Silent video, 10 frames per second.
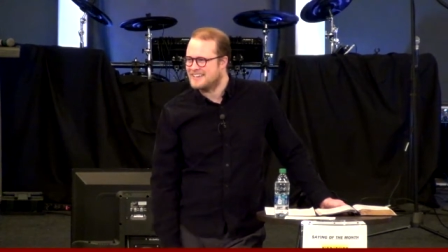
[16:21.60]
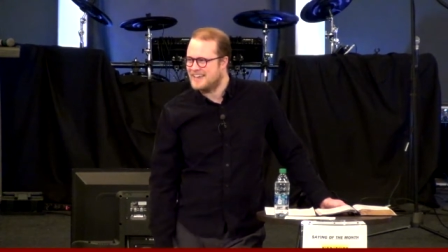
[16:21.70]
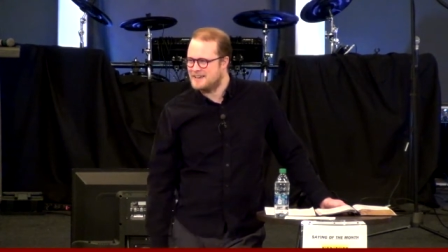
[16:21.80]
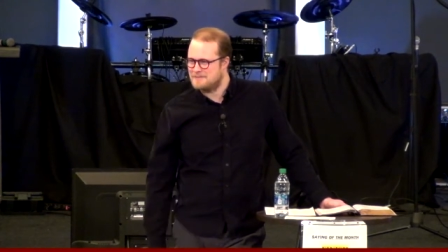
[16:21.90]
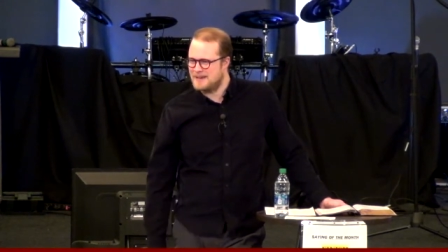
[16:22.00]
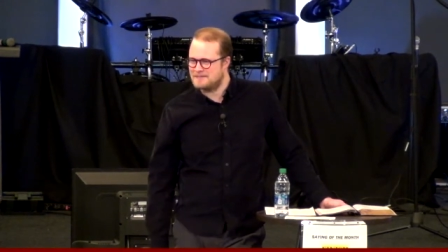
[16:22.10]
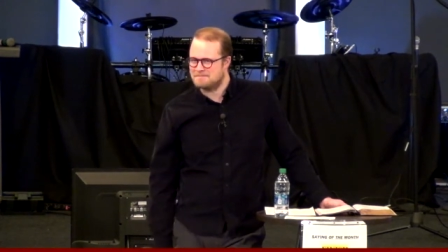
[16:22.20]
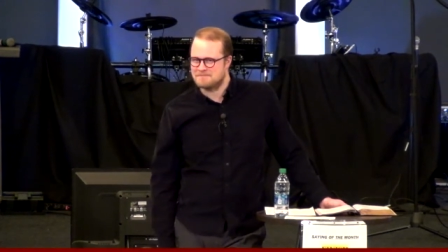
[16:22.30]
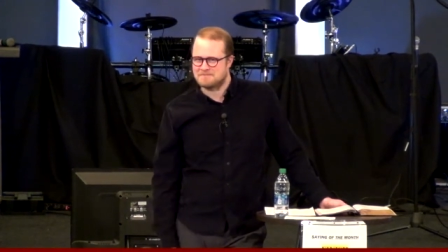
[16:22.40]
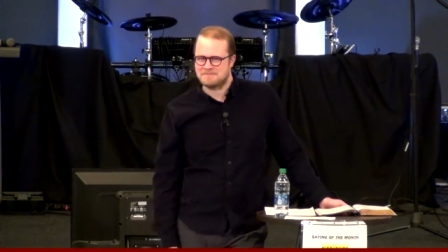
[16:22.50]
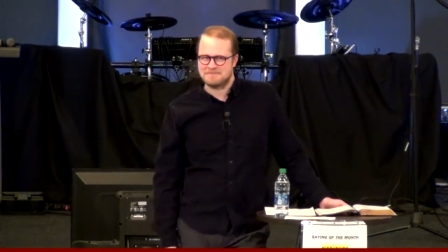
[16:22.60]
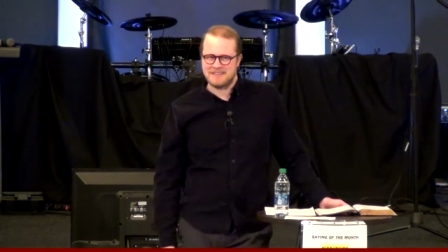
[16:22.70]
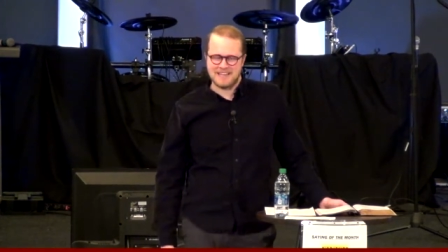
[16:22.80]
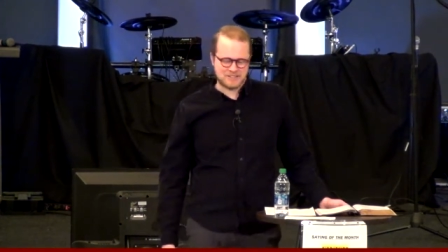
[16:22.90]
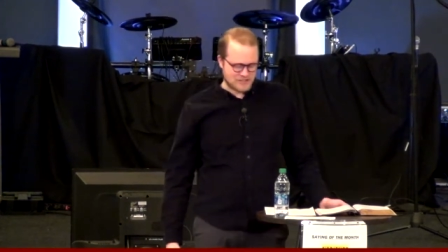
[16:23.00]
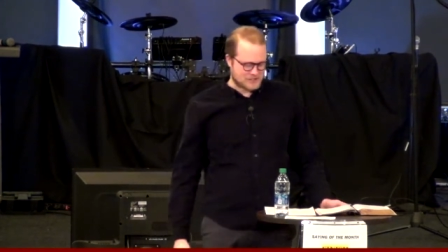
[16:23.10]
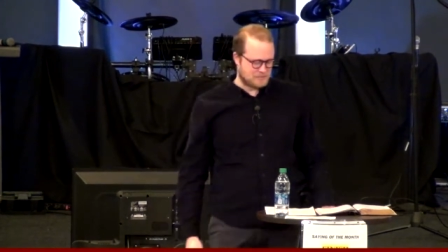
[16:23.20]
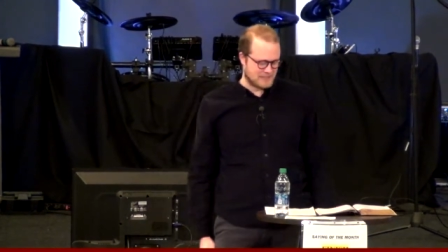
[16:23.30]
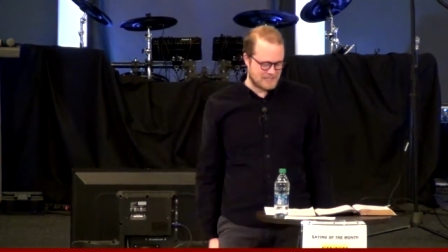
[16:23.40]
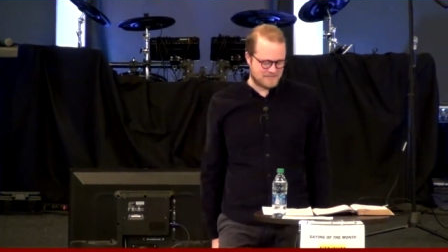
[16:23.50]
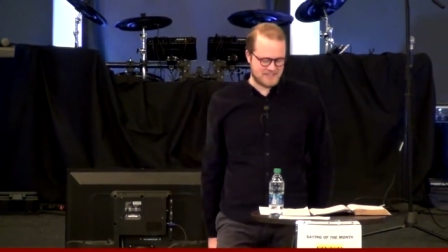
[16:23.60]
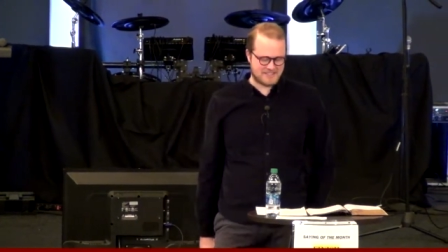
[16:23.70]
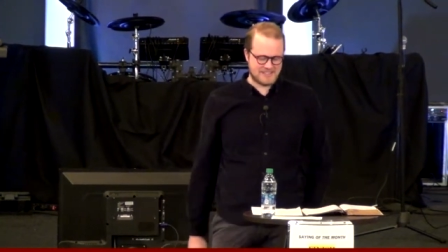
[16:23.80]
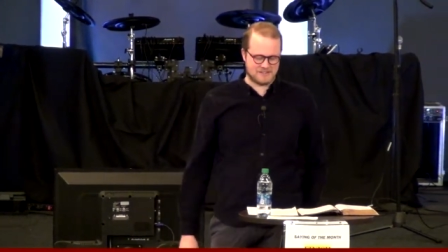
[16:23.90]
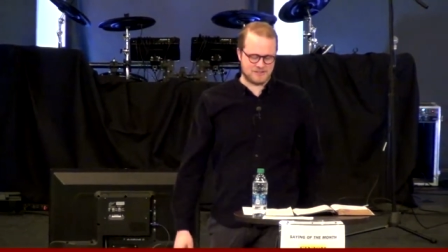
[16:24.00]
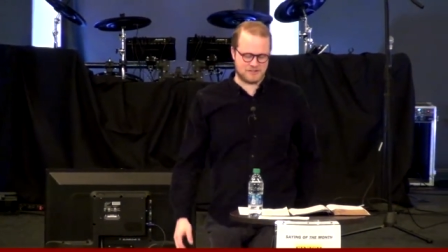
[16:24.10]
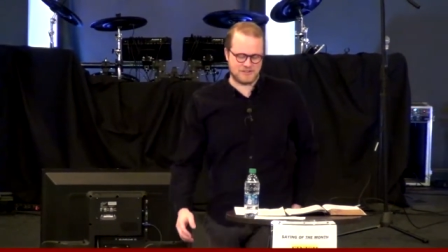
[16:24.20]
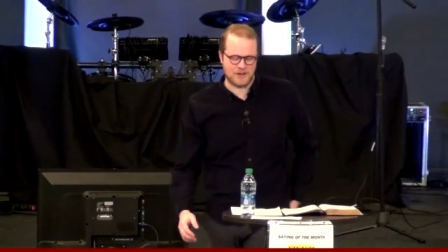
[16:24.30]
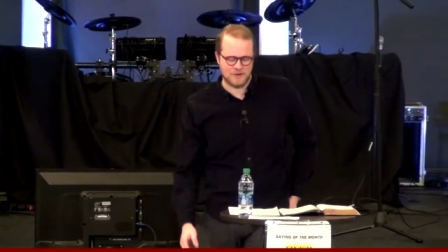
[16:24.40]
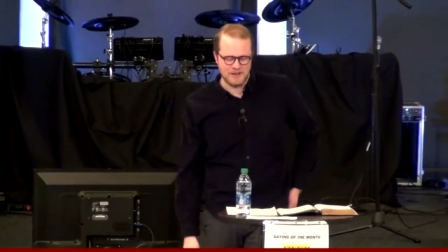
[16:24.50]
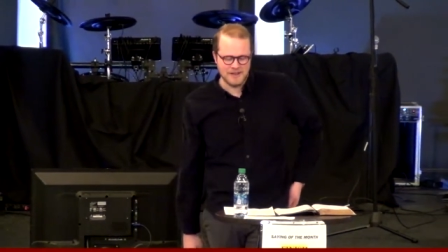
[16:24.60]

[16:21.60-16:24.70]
Amen? I just believe these things are so.